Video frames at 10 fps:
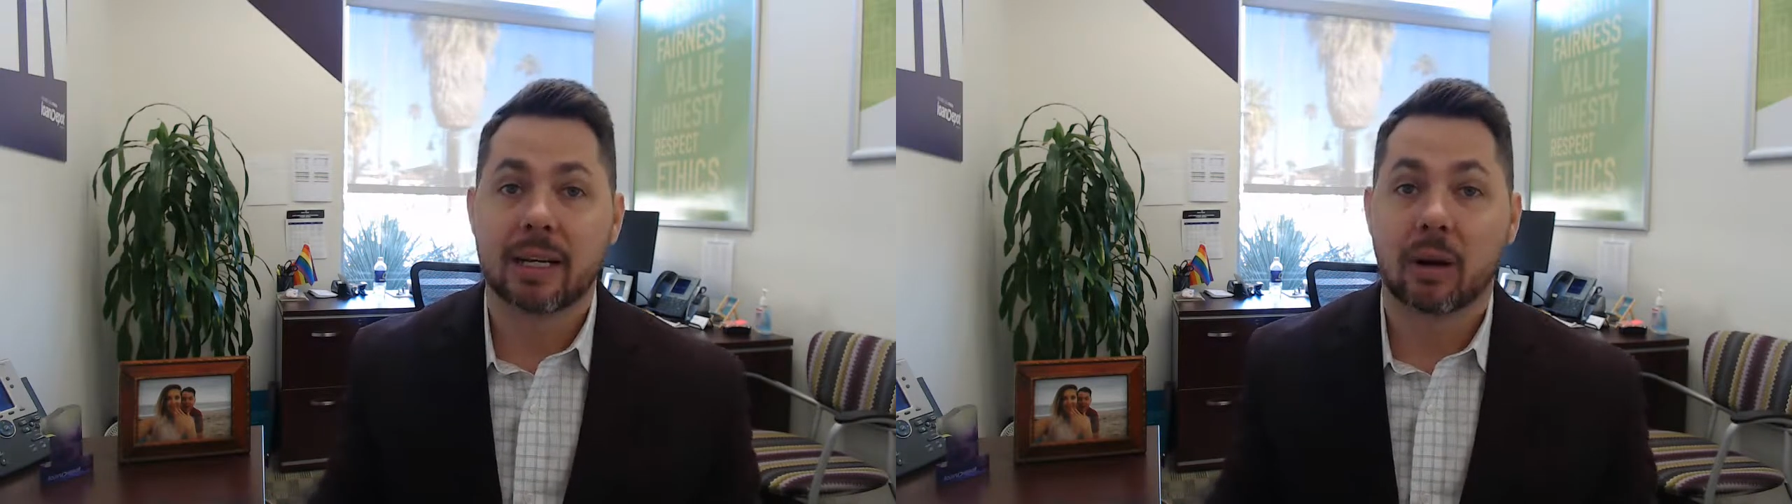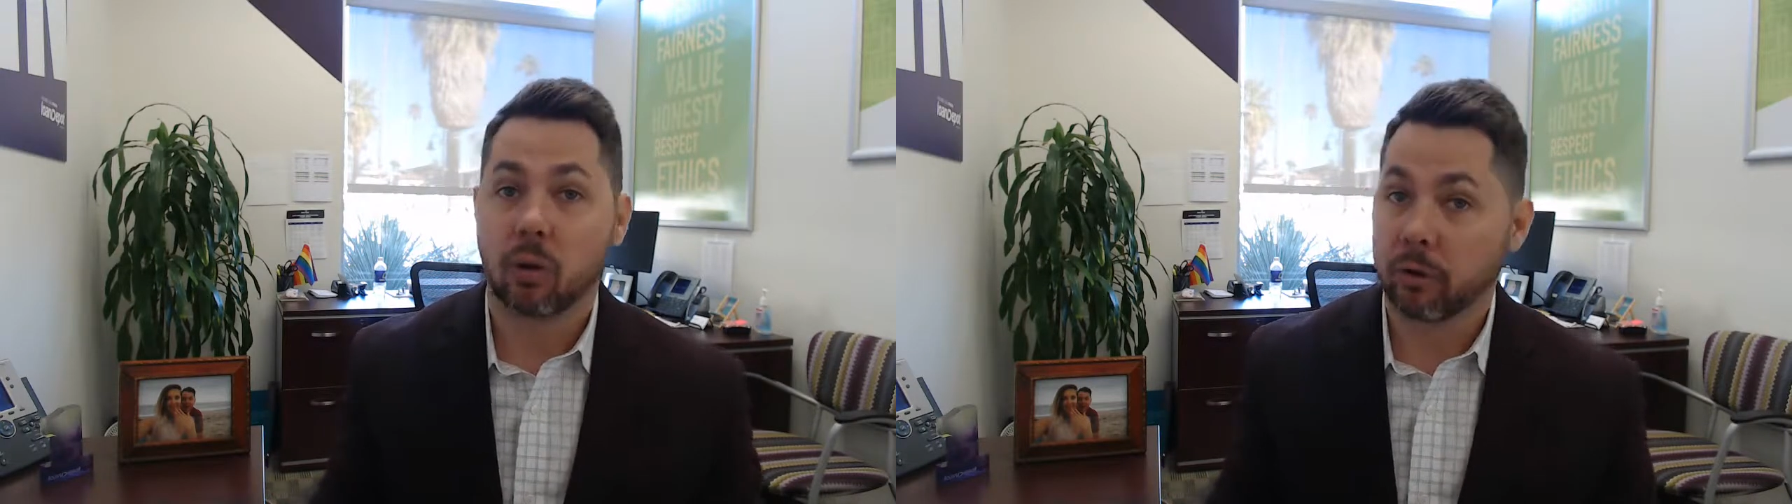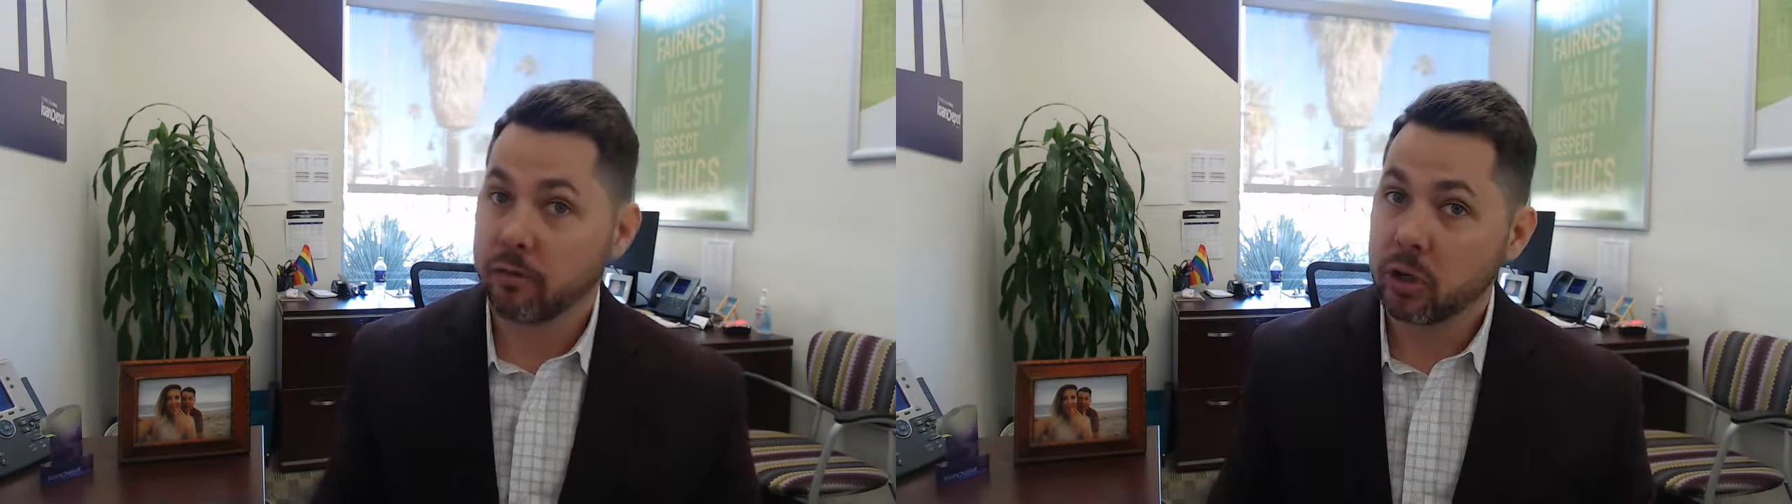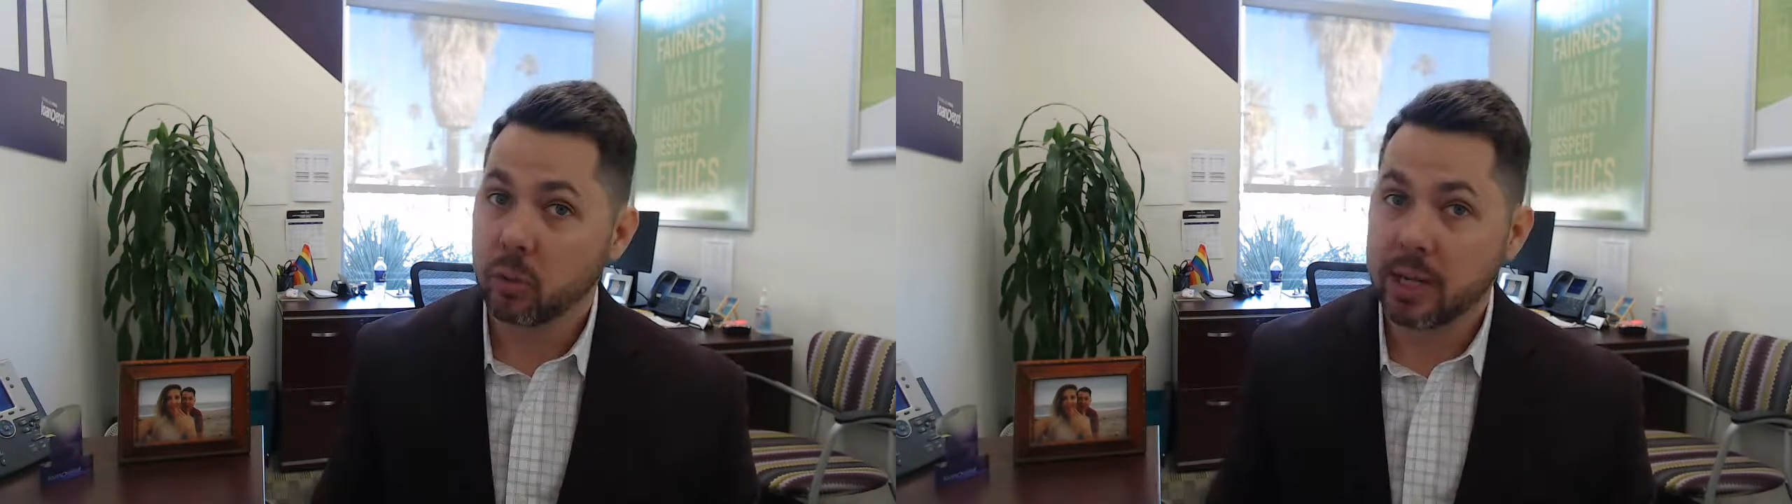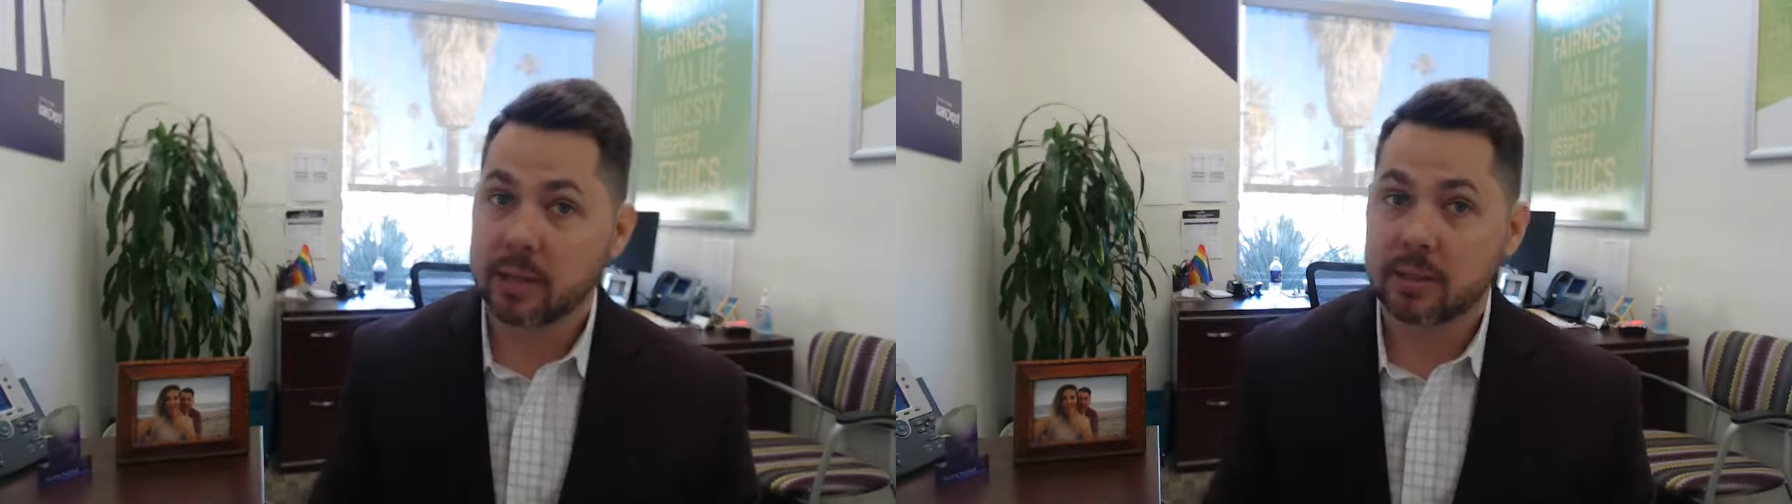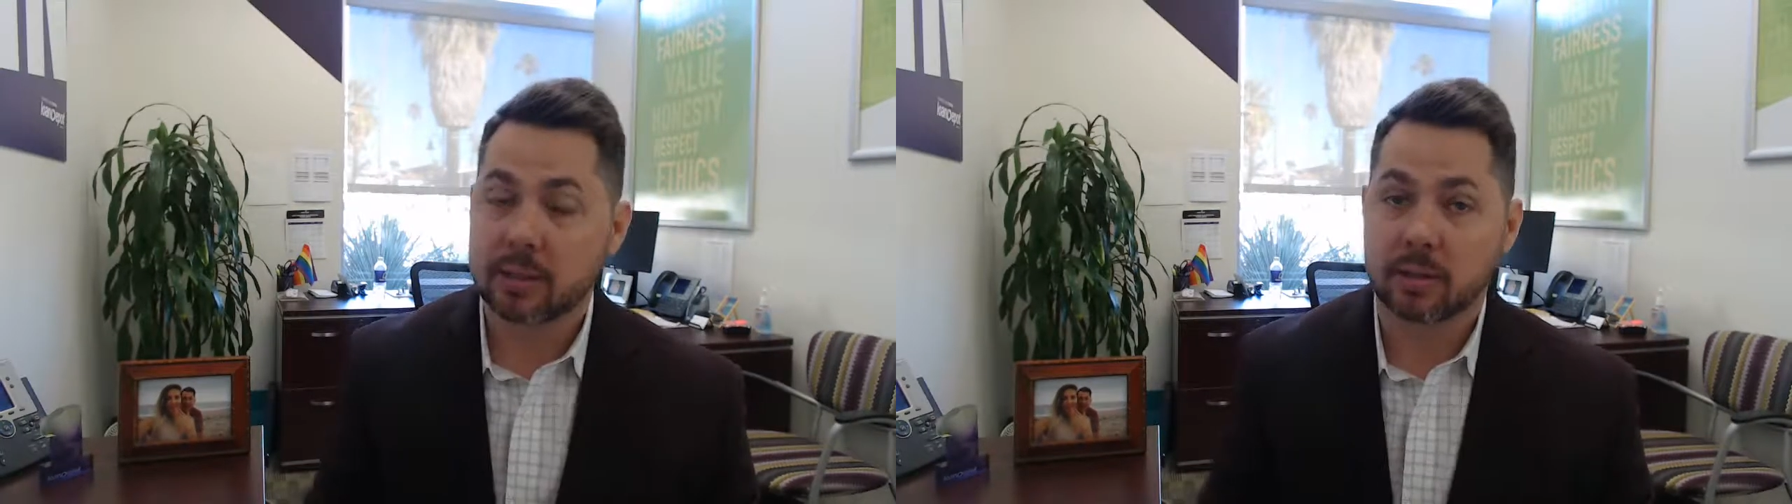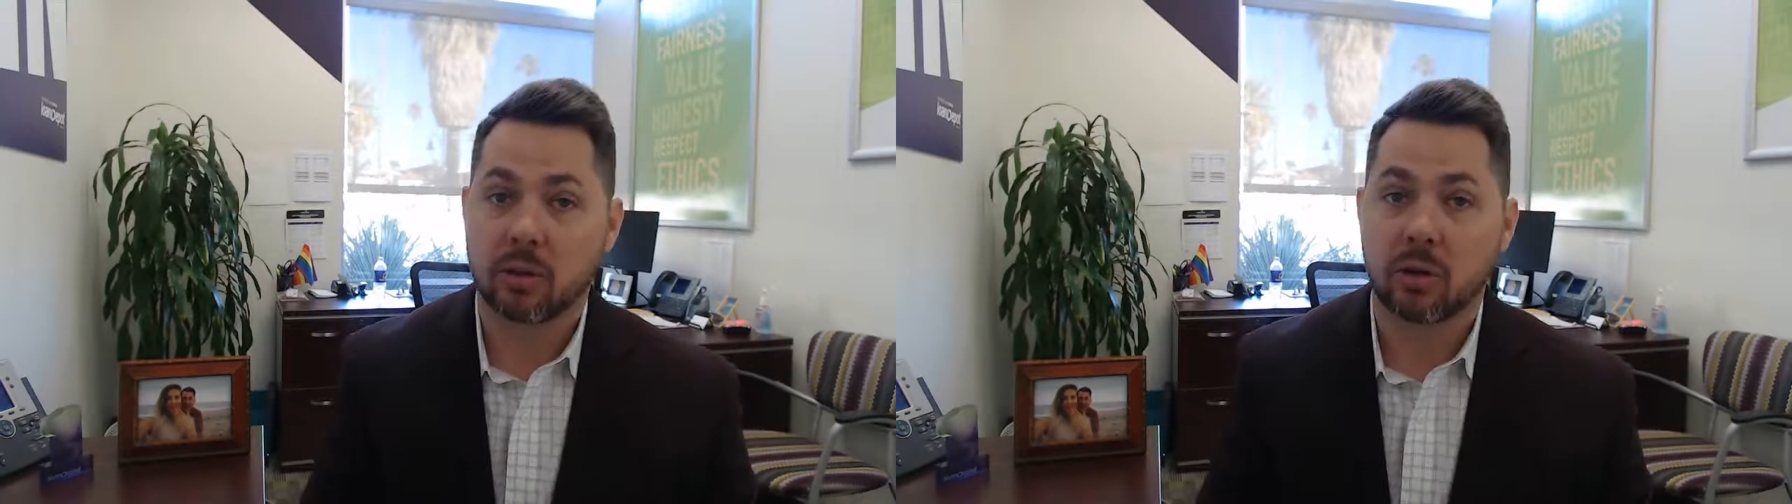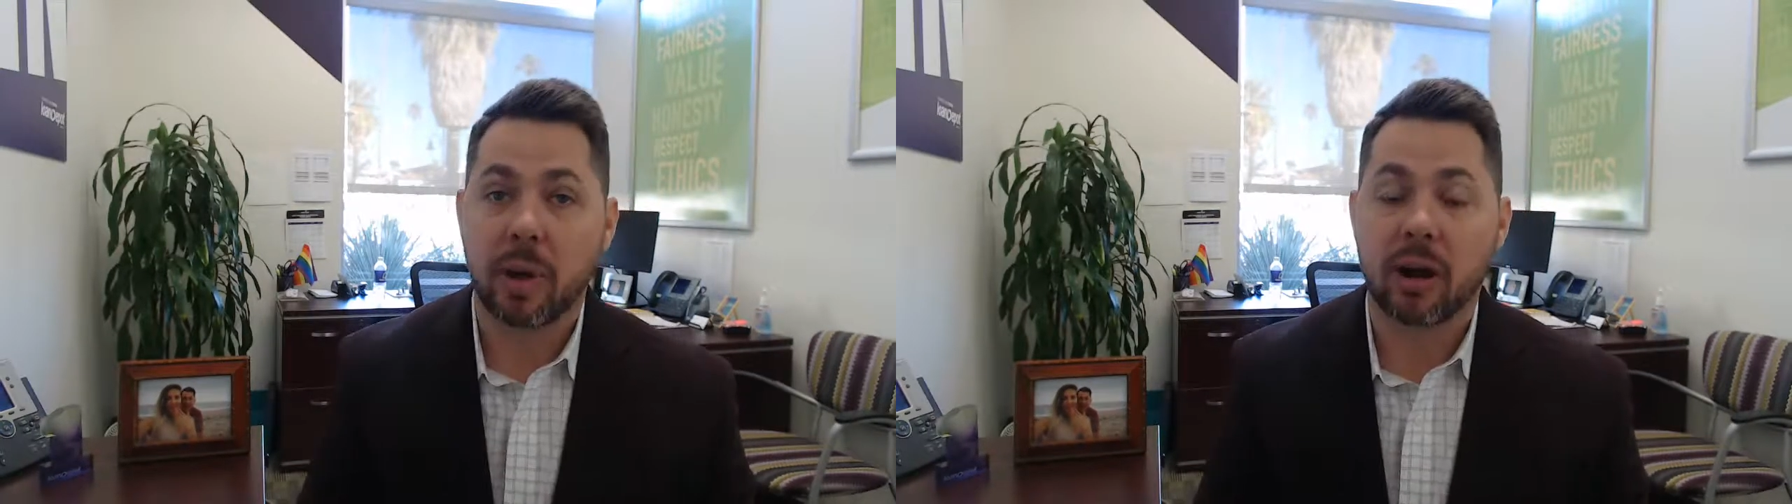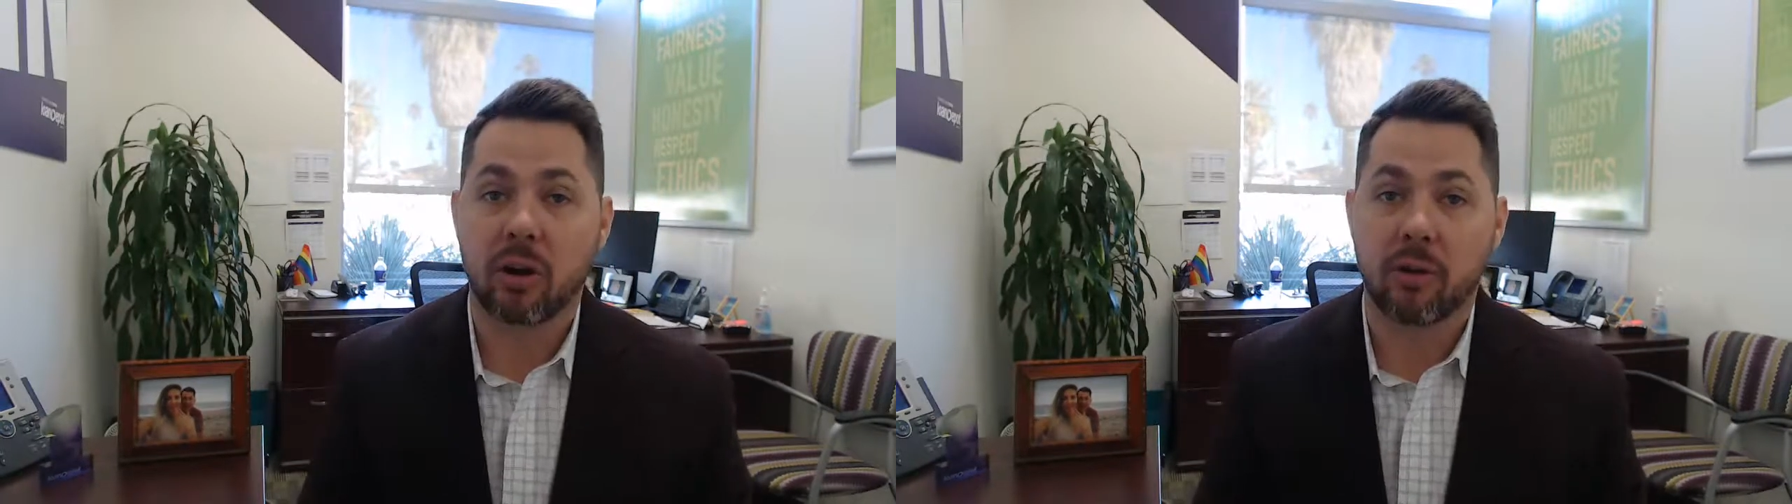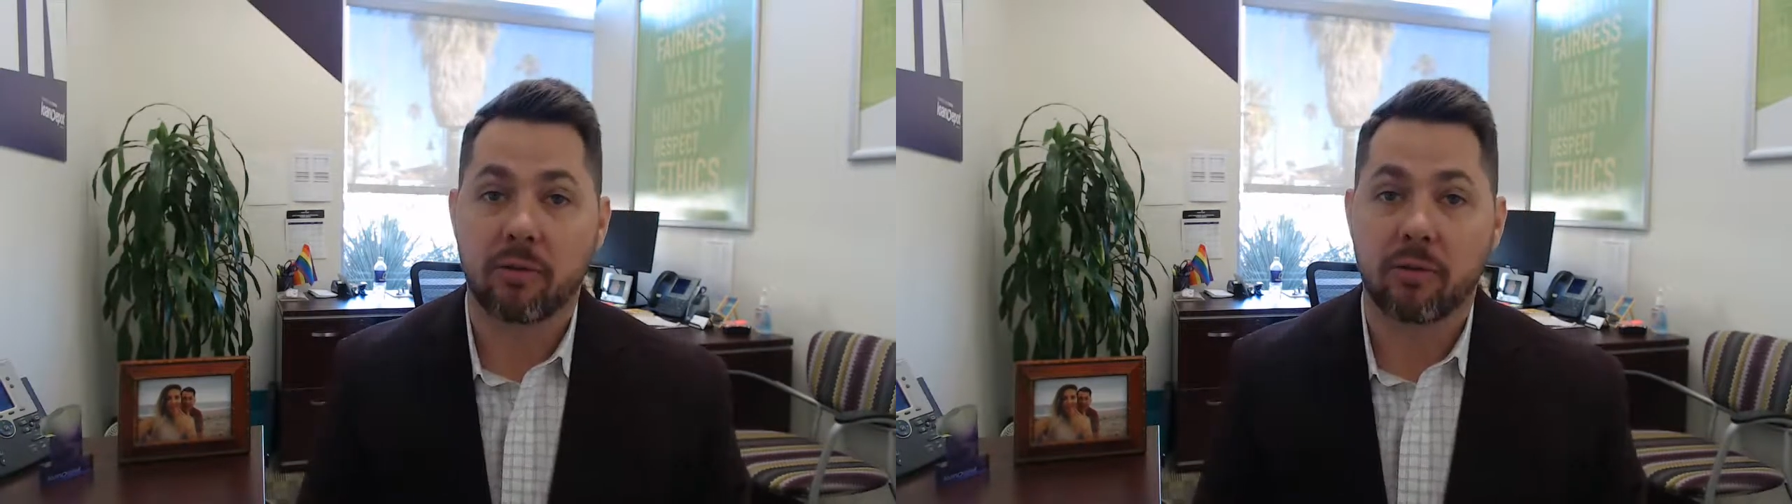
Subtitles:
or a few weeks to a matter of